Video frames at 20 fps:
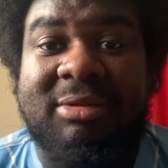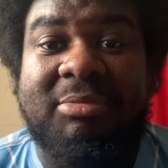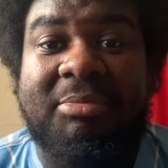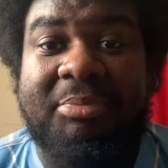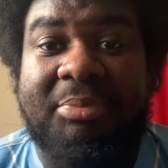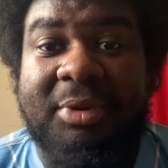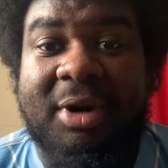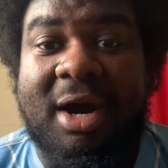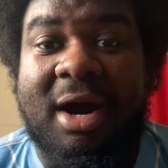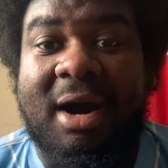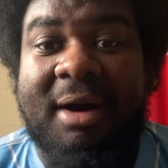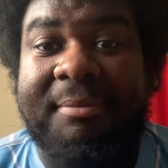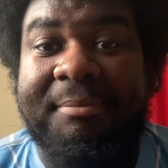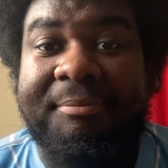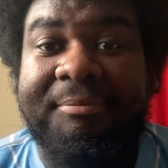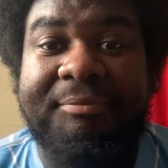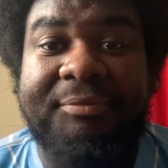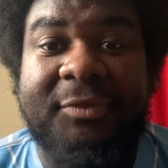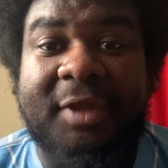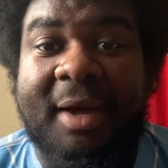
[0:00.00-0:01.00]
But,
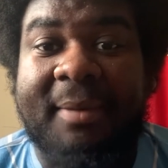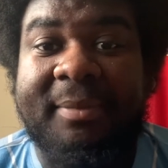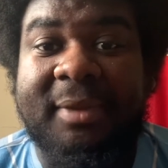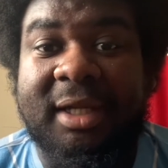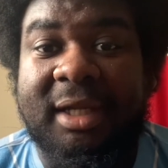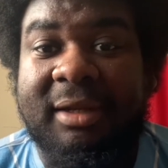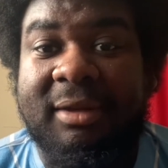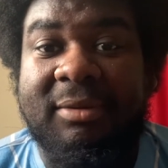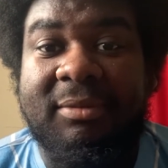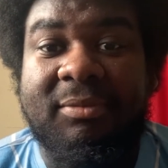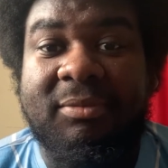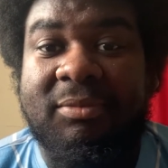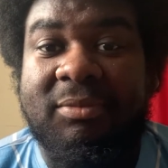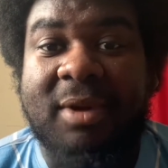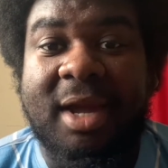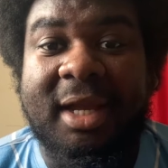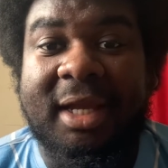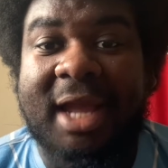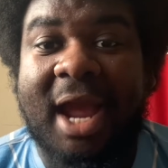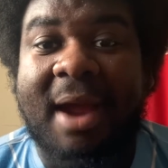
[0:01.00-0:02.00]
I mean,
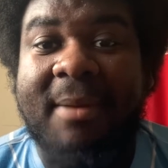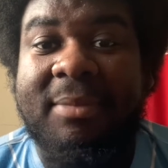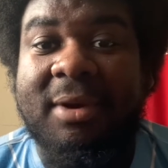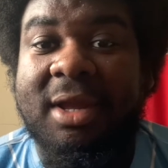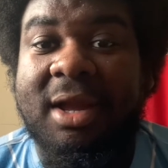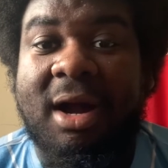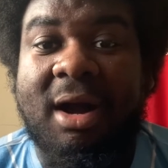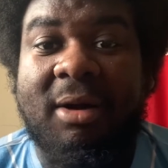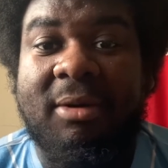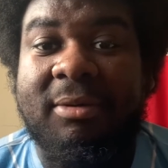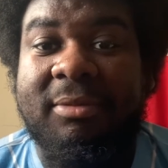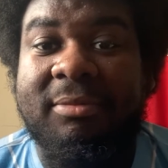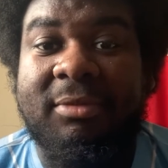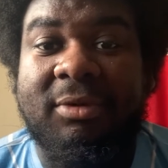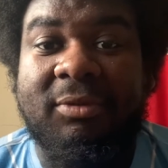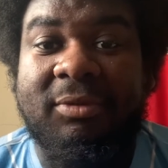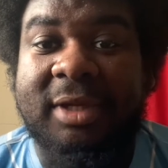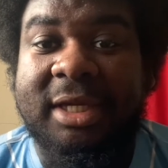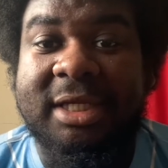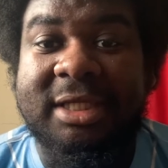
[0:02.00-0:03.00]
when Gabriel and
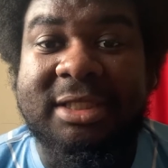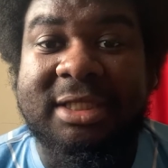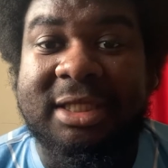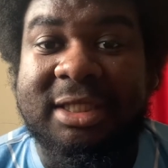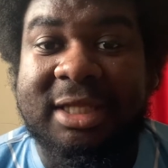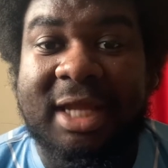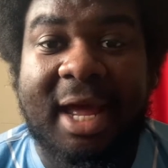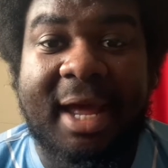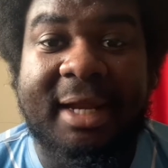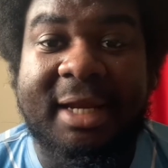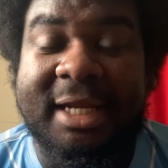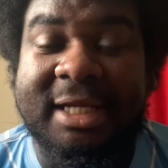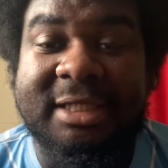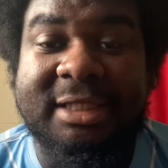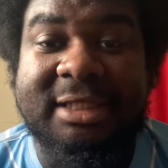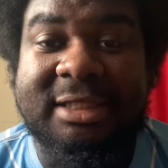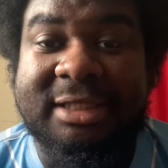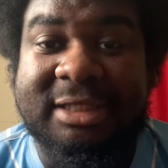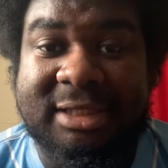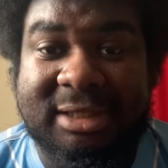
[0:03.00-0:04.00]
Luiz are there,
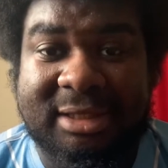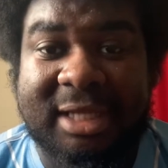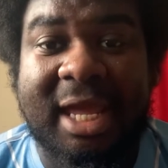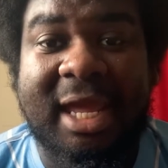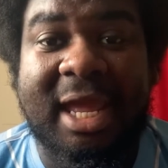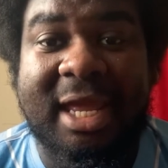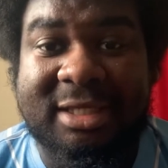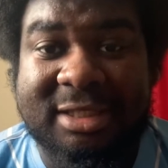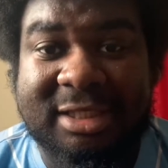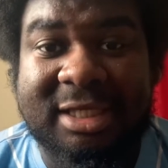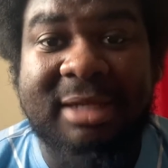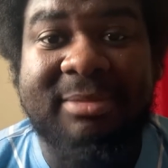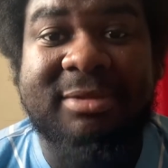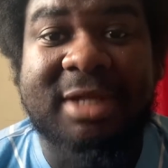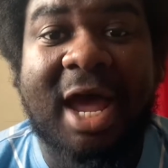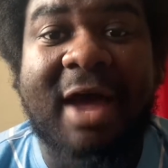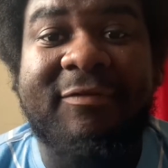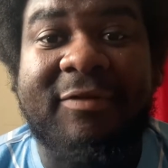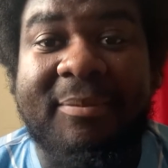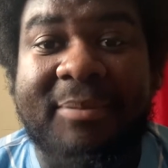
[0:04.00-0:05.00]
they seem to
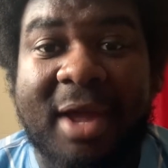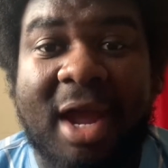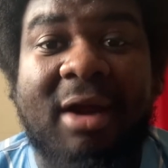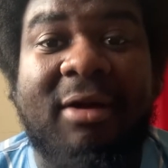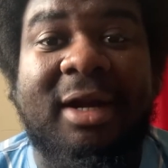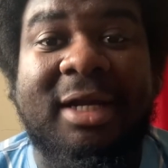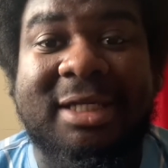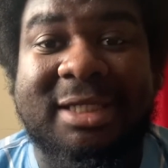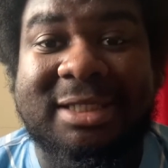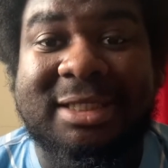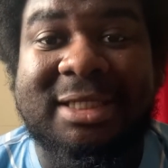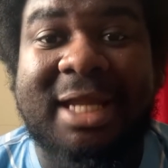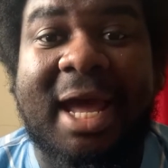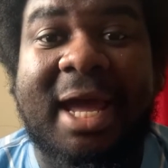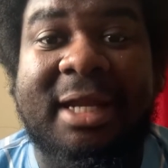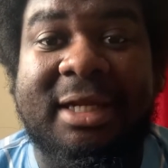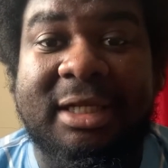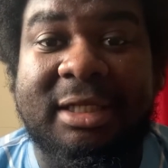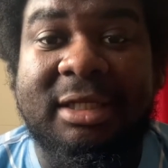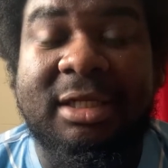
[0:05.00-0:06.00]
have a better
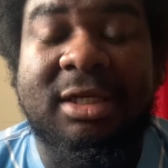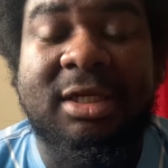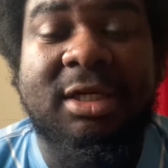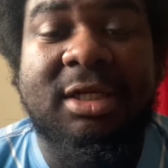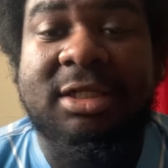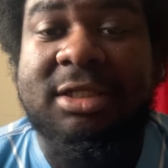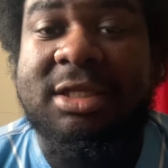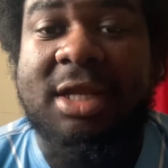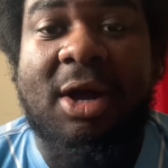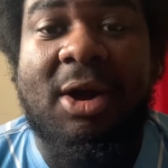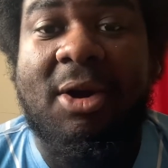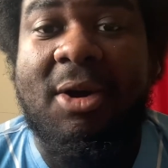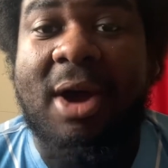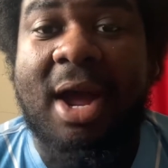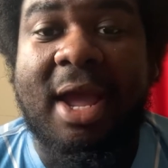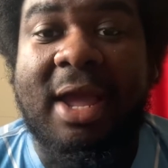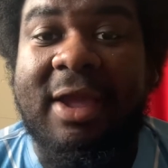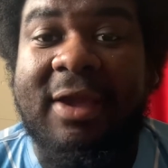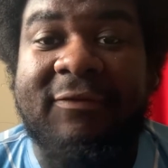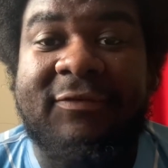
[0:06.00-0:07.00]
understanding. So,
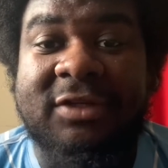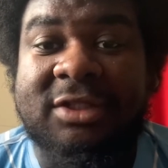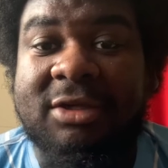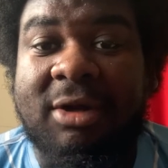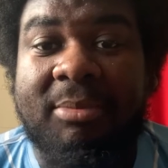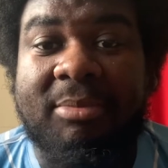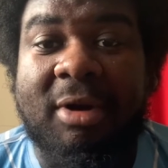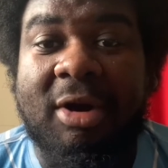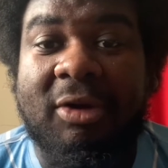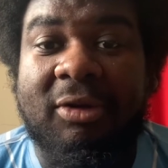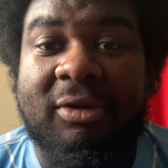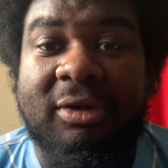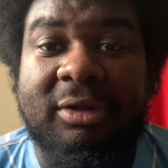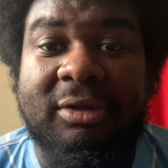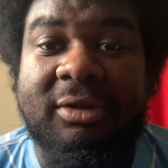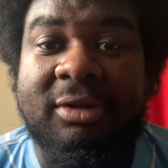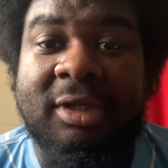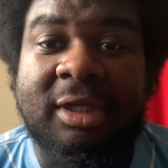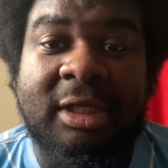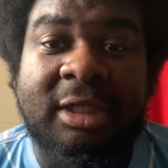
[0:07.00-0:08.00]
if it's not
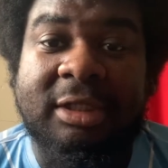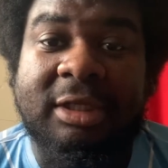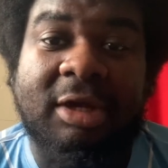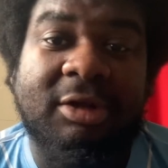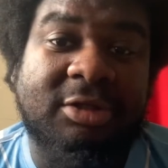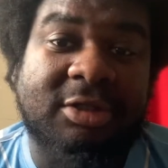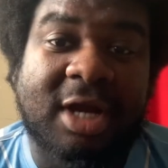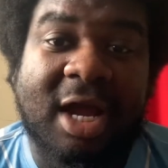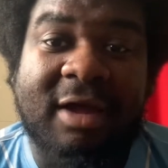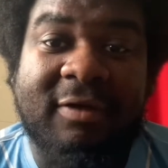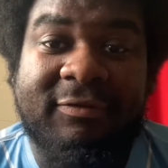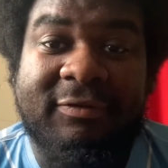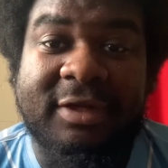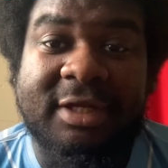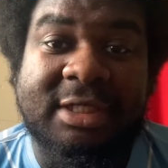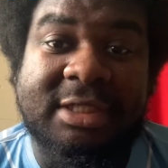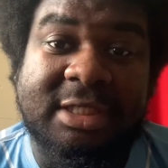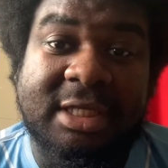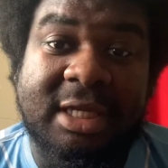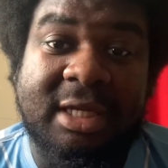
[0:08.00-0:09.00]
broken, they'll try and
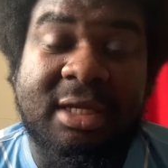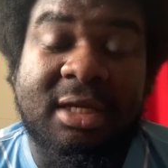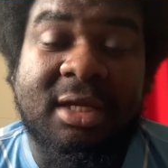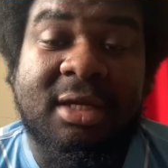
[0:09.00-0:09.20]
fix it.